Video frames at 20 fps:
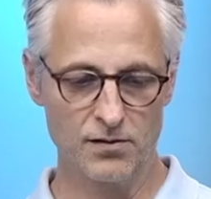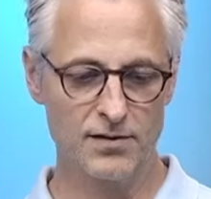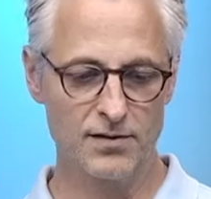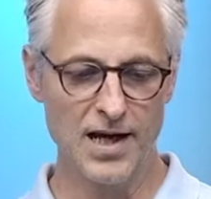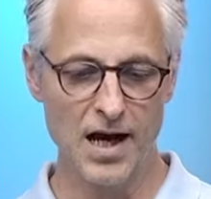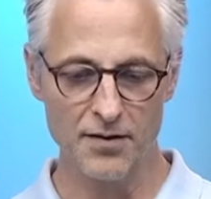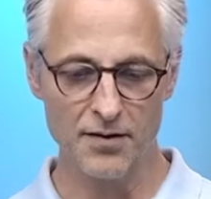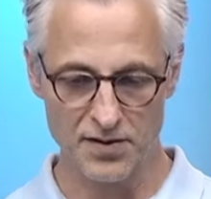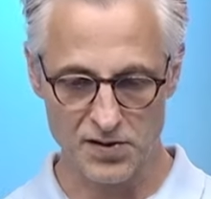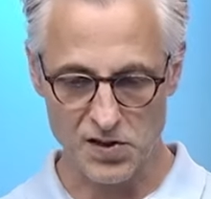
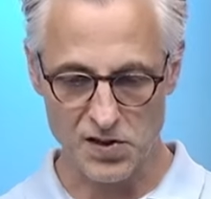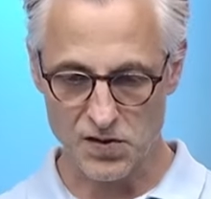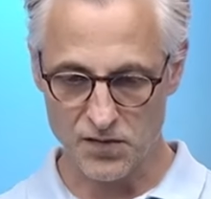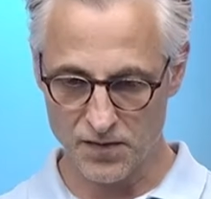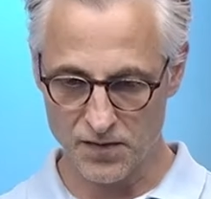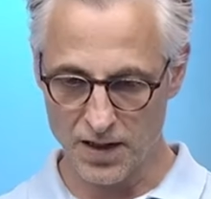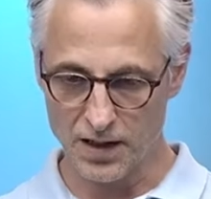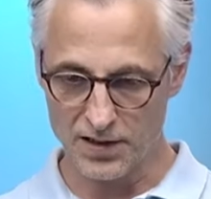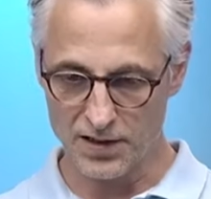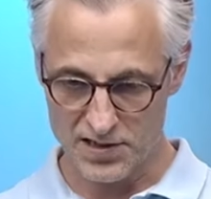now this is
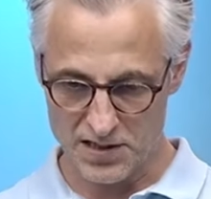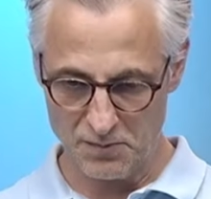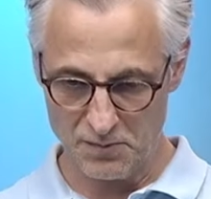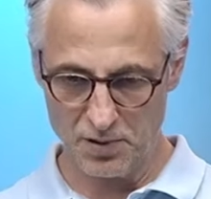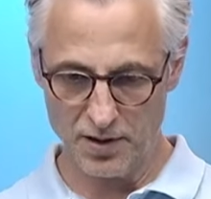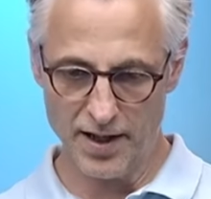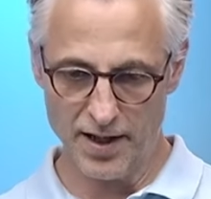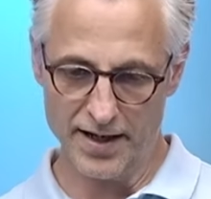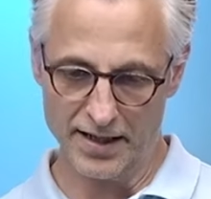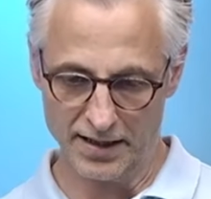fairly
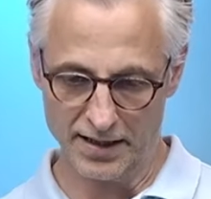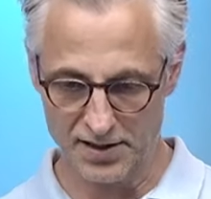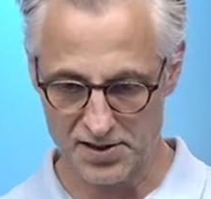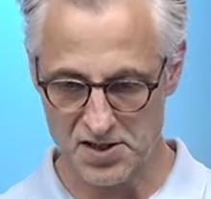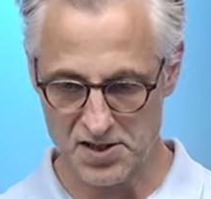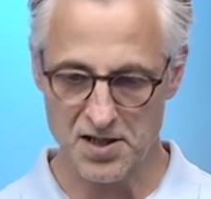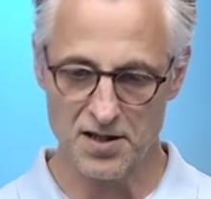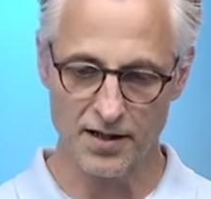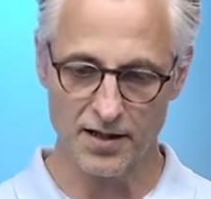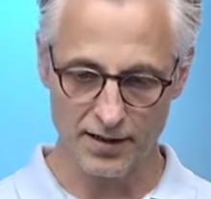simple and I can
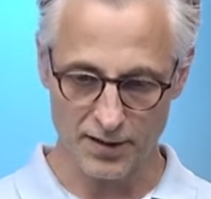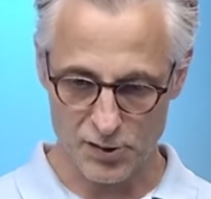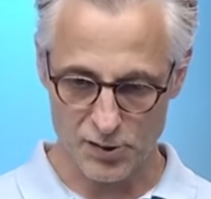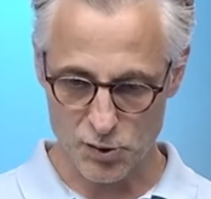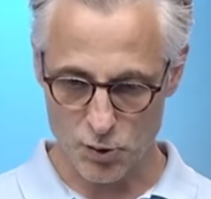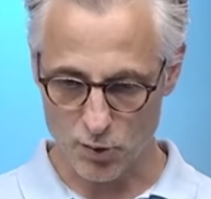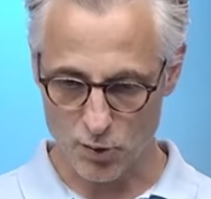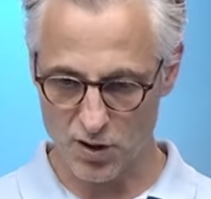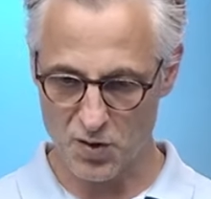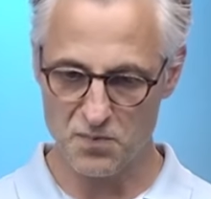see that it's
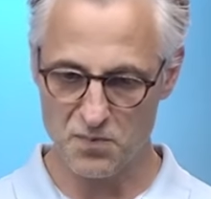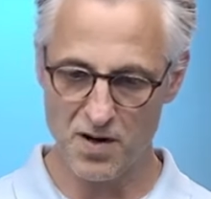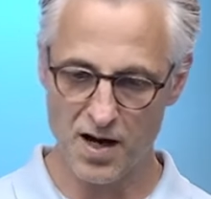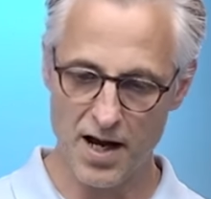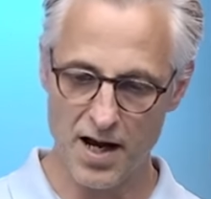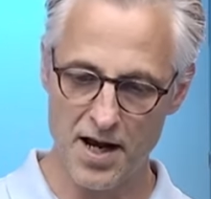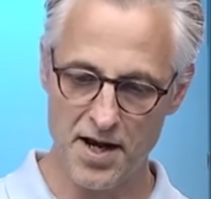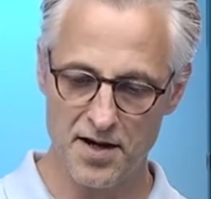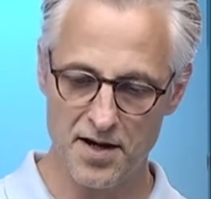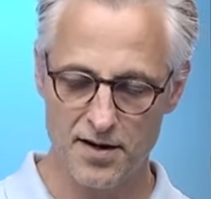sorted
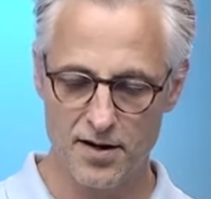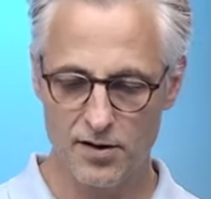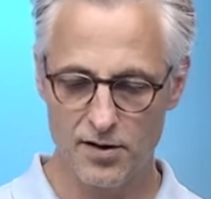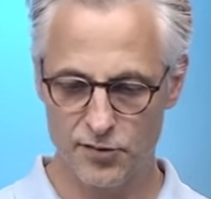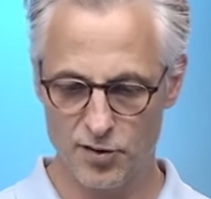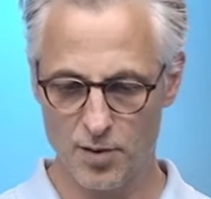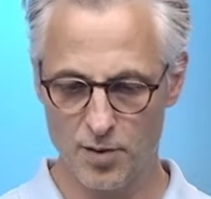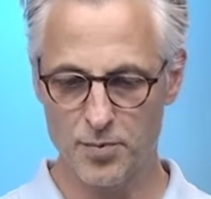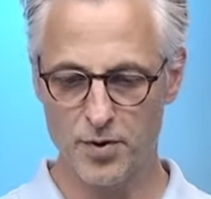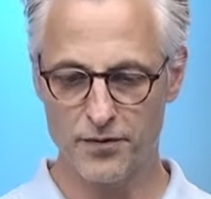by
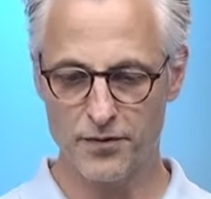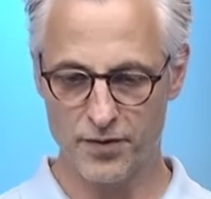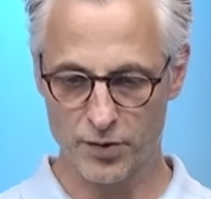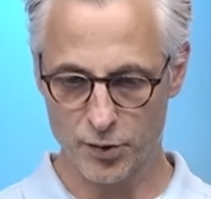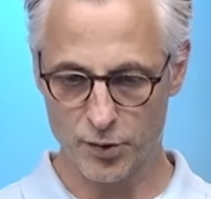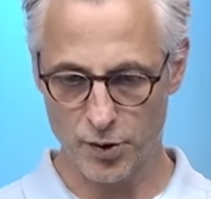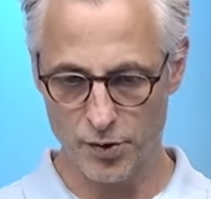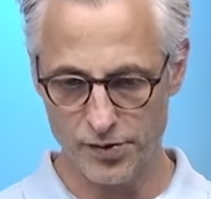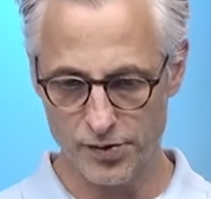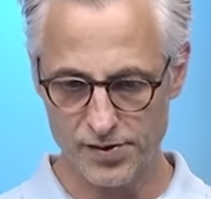number of
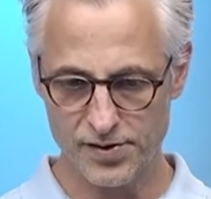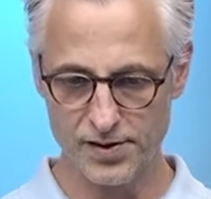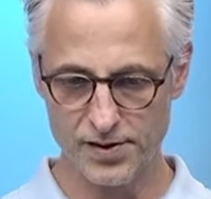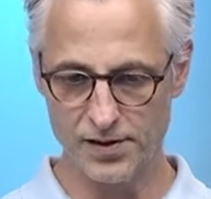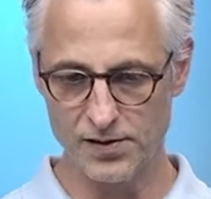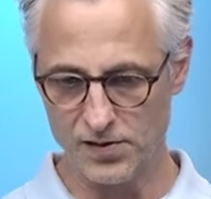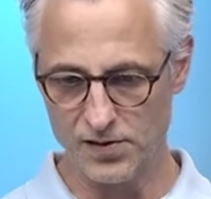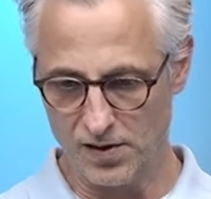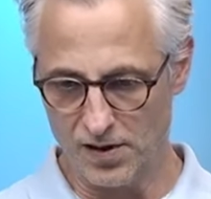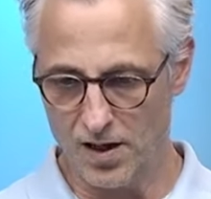
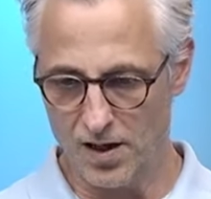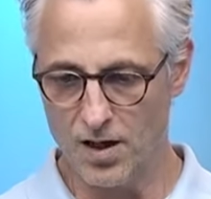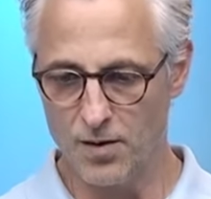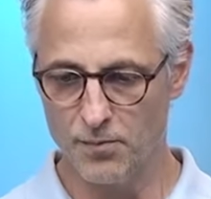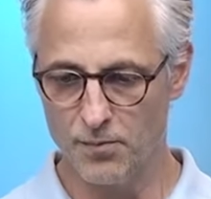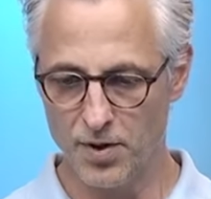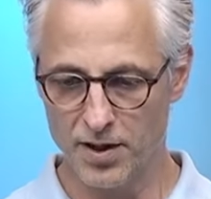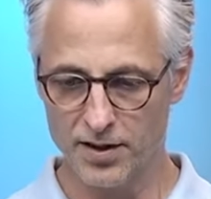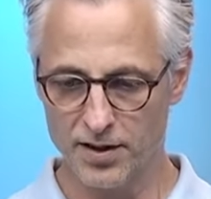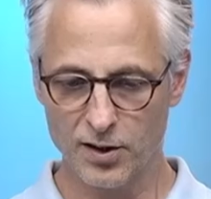occurrences,
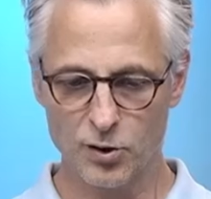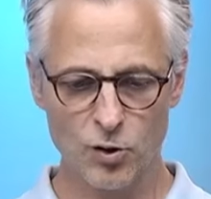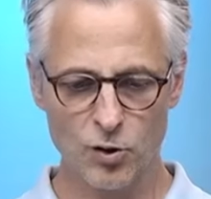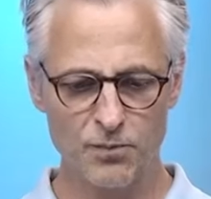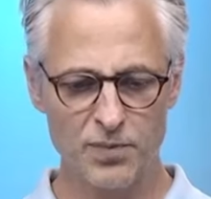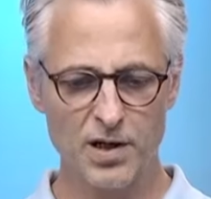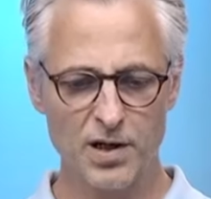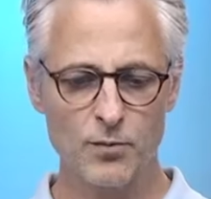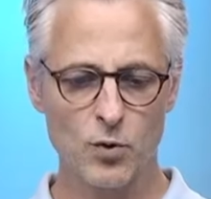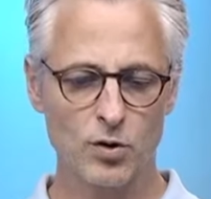but it could
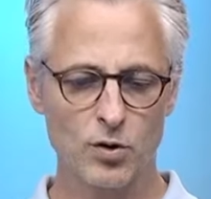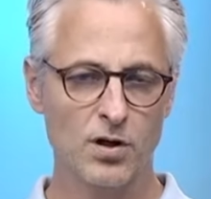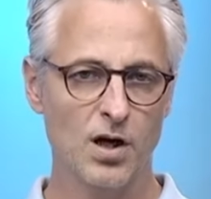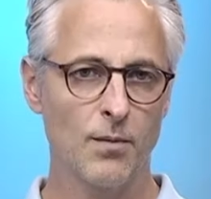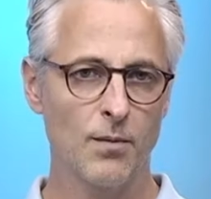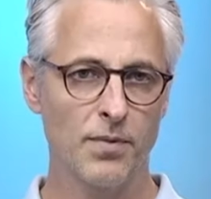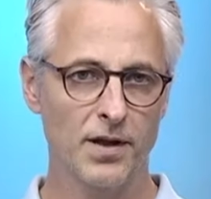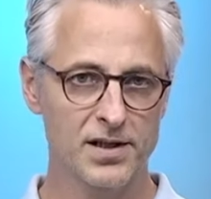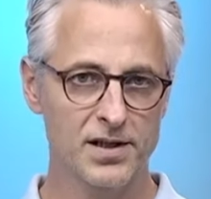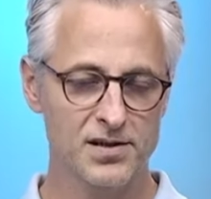be a more
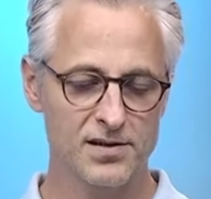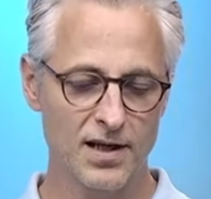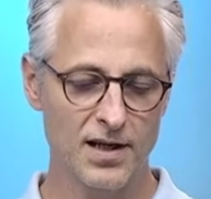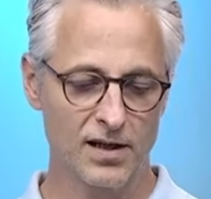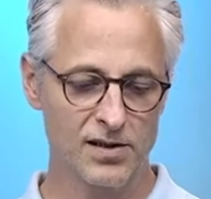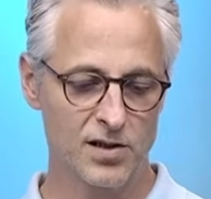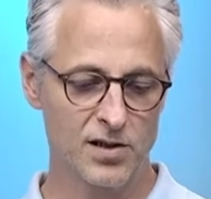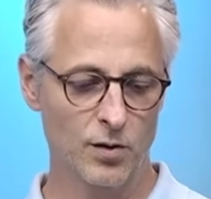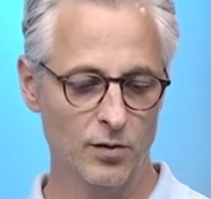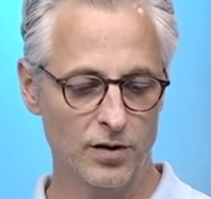complex
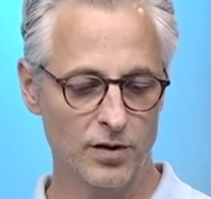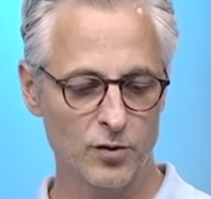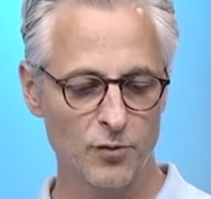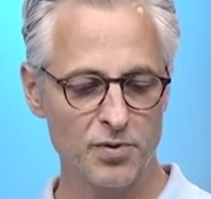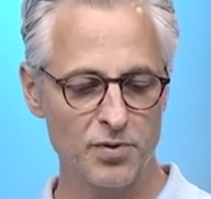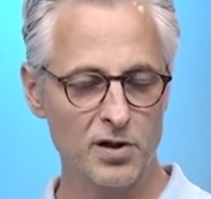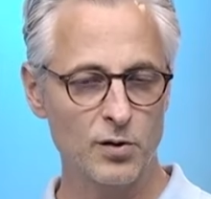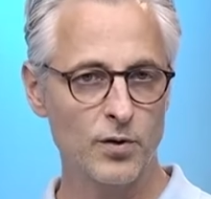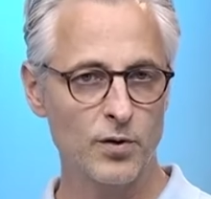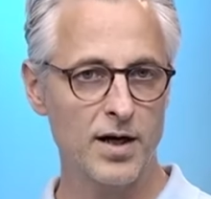thing. So it could
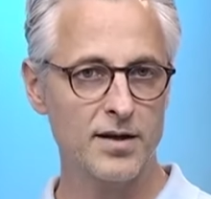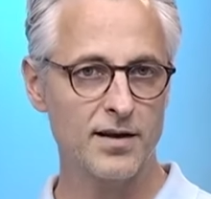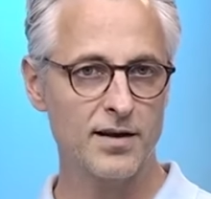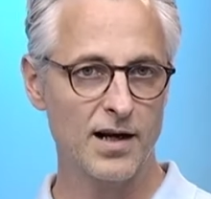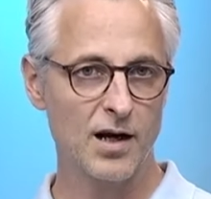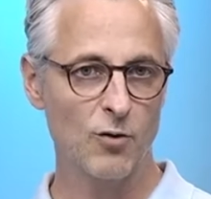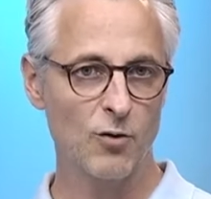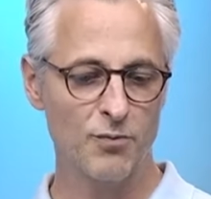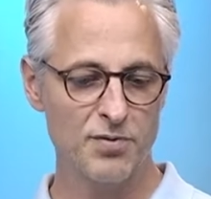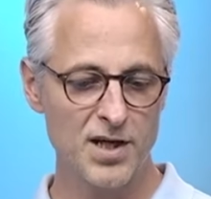be great that
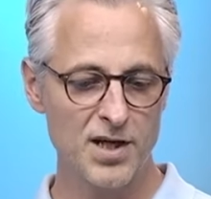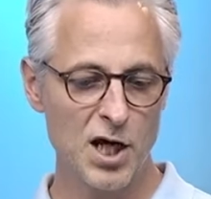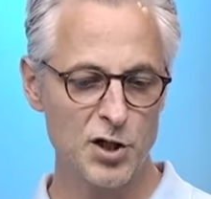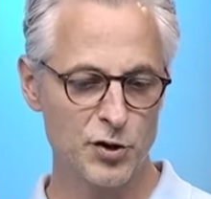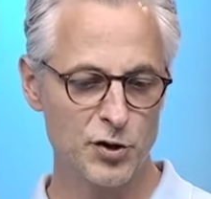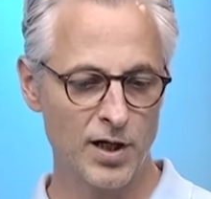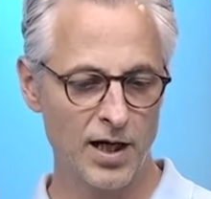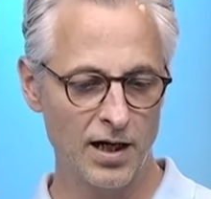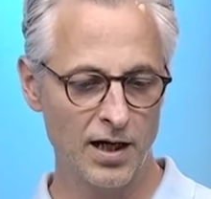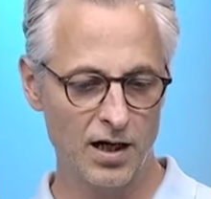I will be
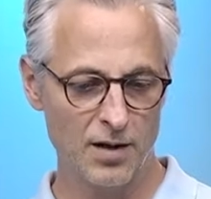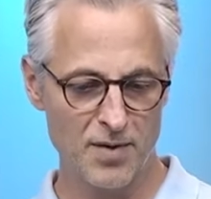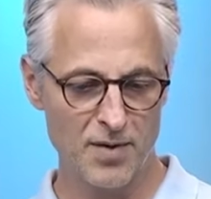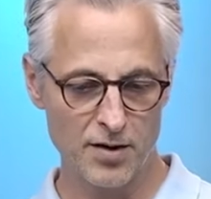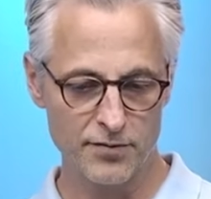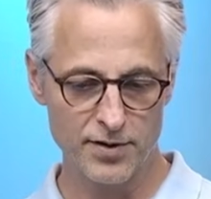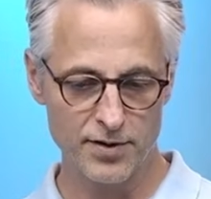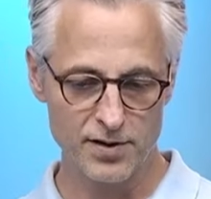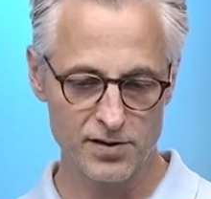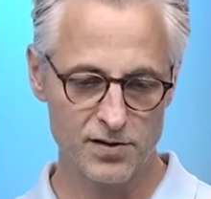educated
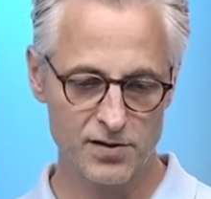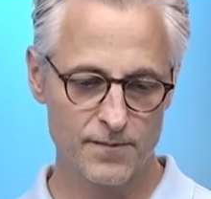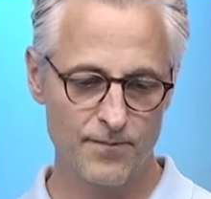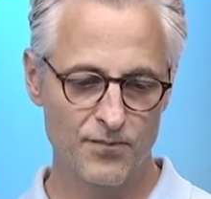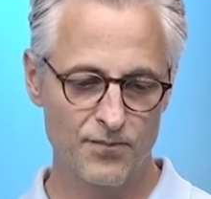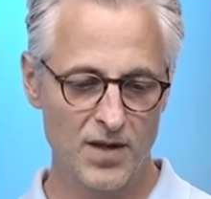about this.